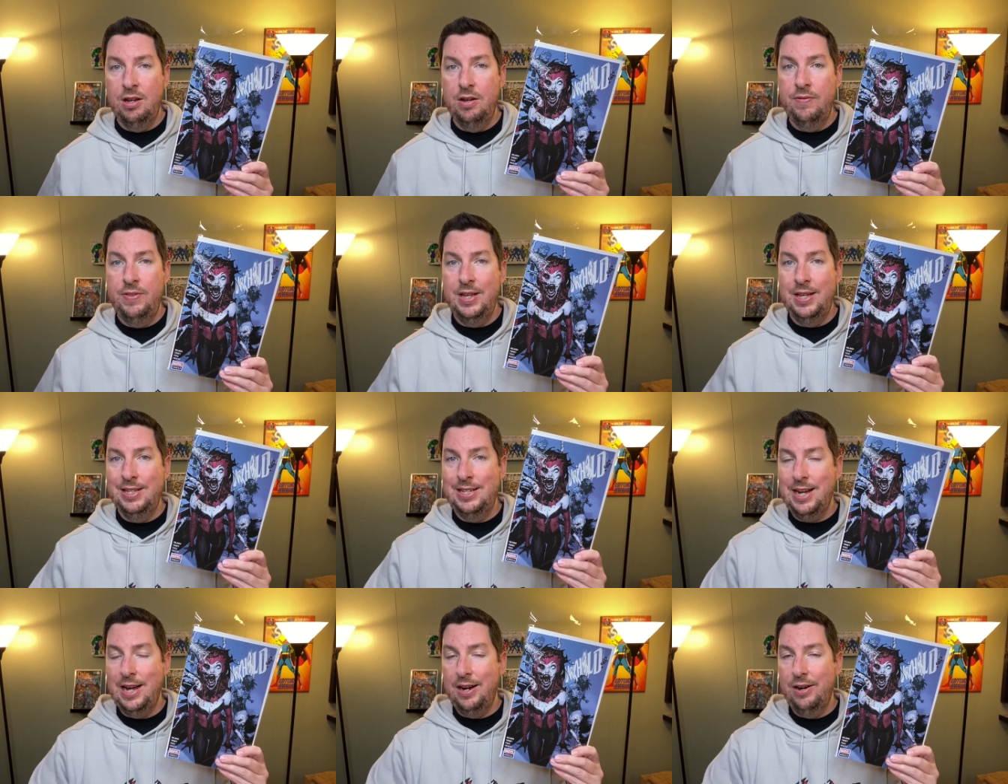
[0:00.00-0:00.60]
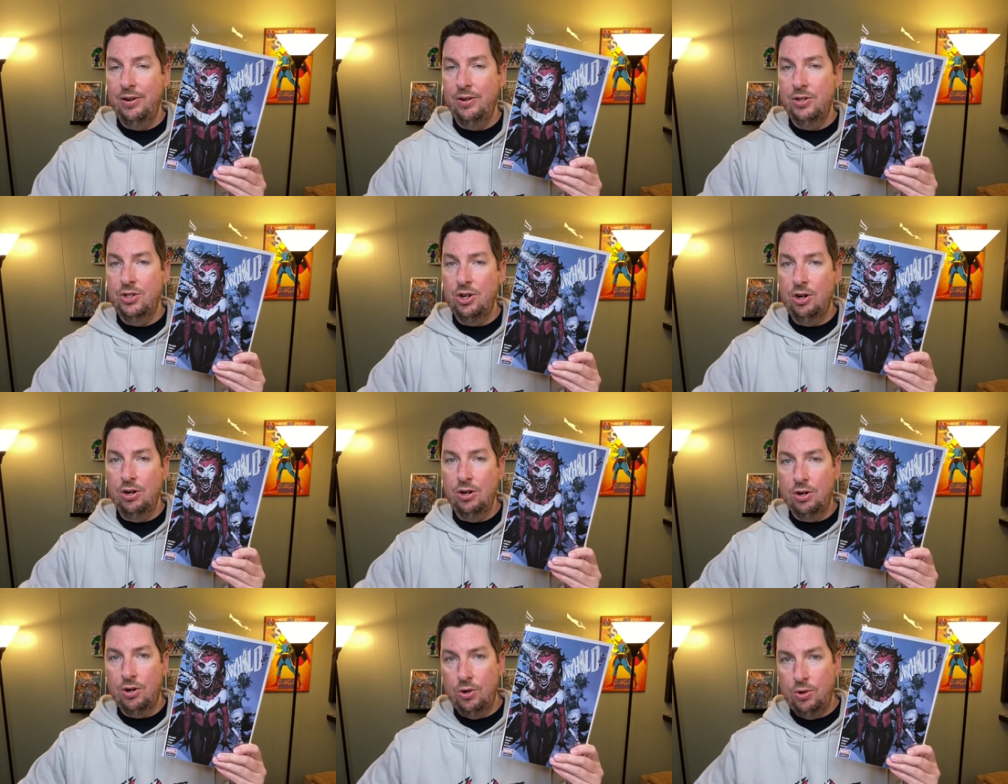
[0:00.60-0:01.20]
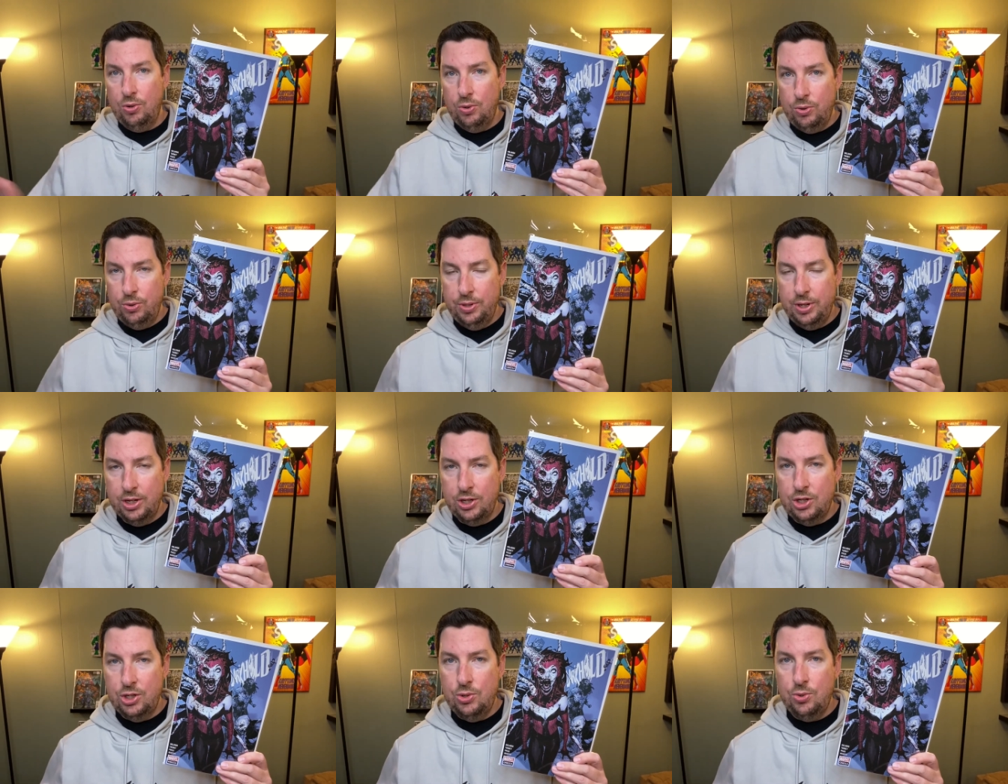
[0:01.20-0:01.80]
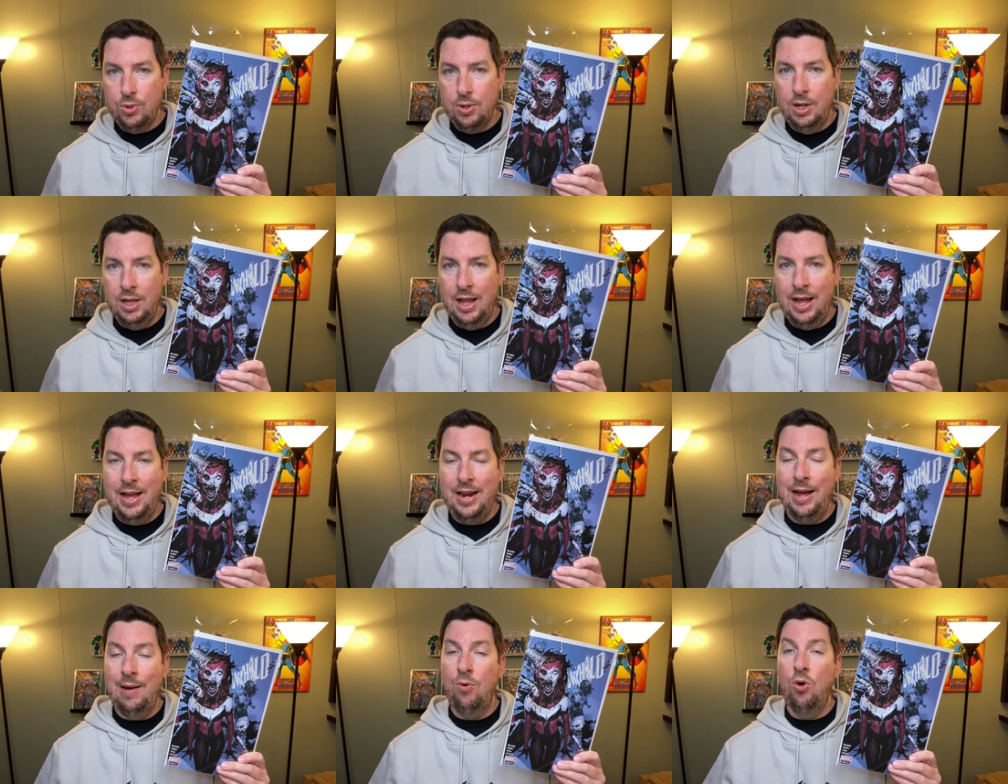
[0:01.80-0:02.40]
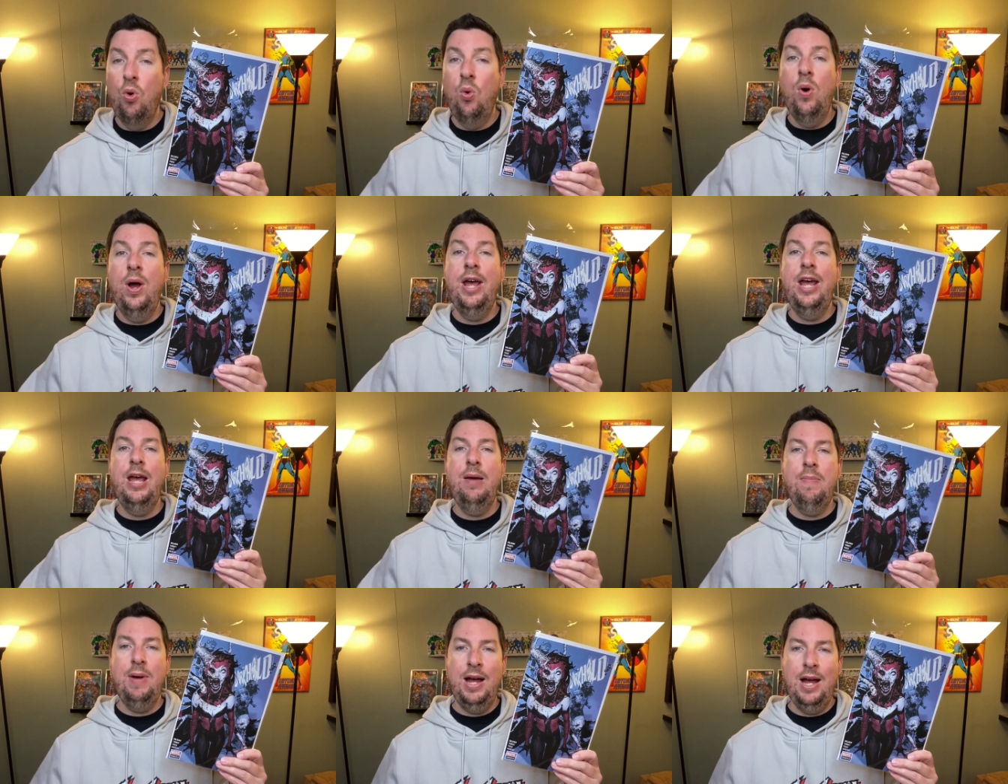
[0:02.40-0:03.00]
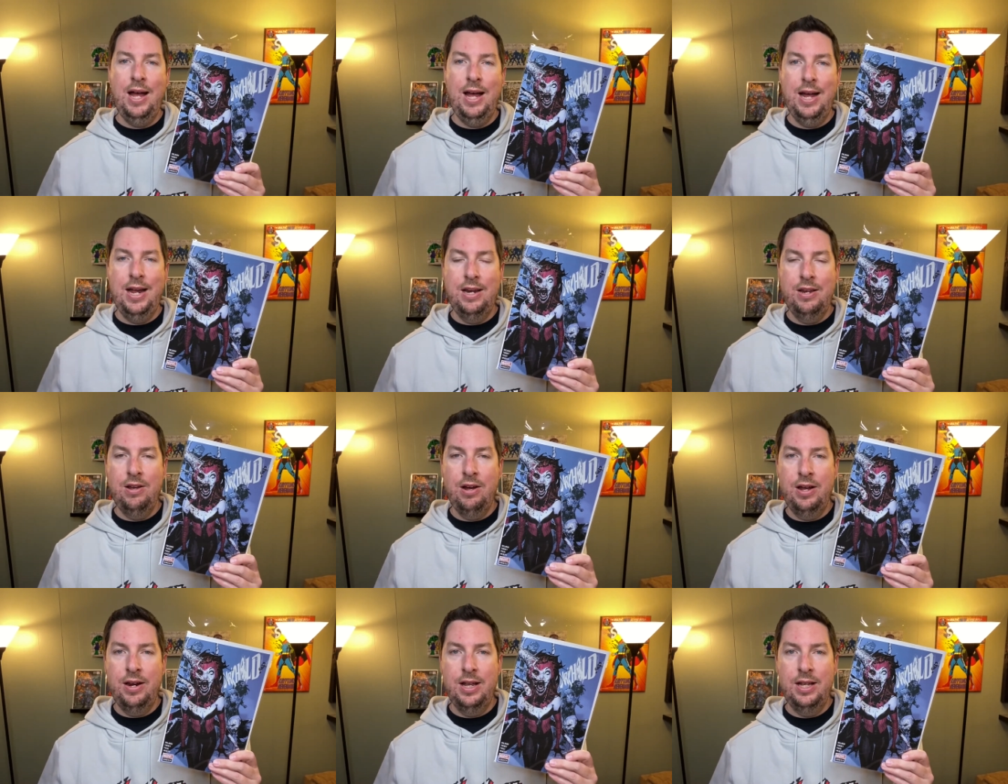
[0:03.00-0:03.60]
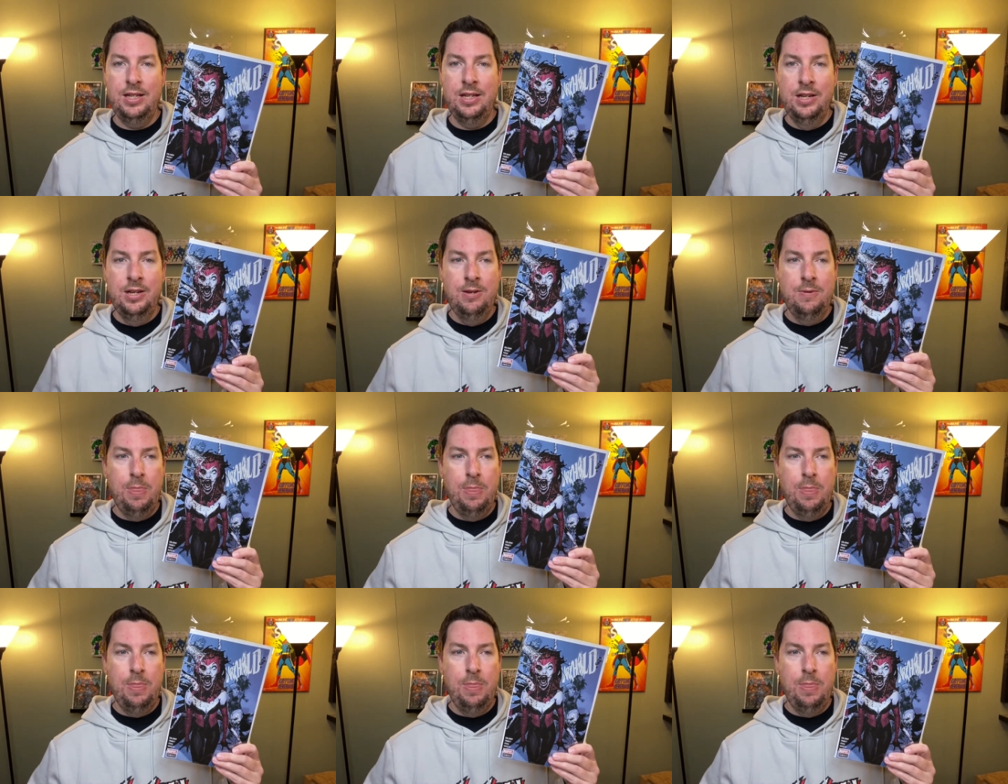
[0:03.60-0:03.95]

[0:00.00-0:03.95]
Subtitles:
the entire Darkhold storyline. I'm way behind on it.